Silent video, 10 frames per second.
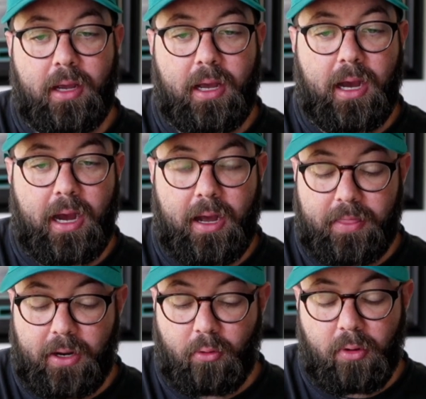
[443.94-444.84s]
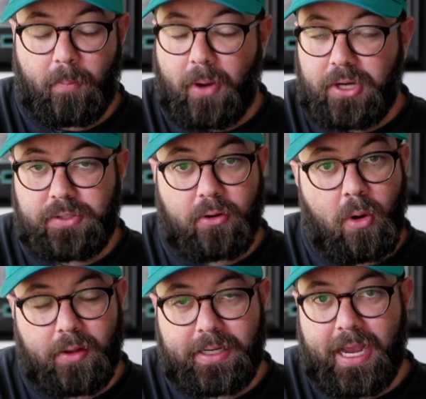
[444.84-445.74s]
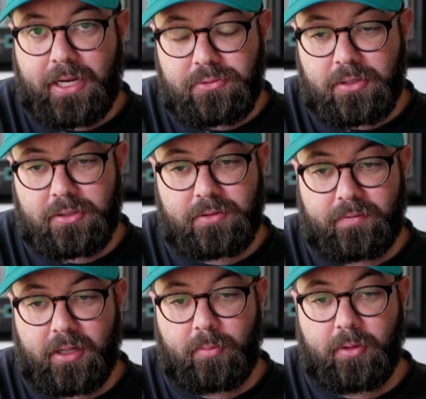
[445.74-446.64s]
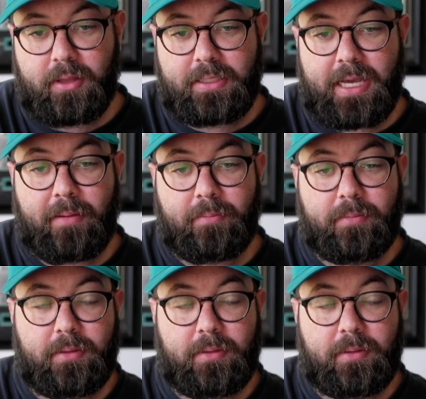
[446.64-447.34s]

There were a bunch of quality edge rushers available at the time.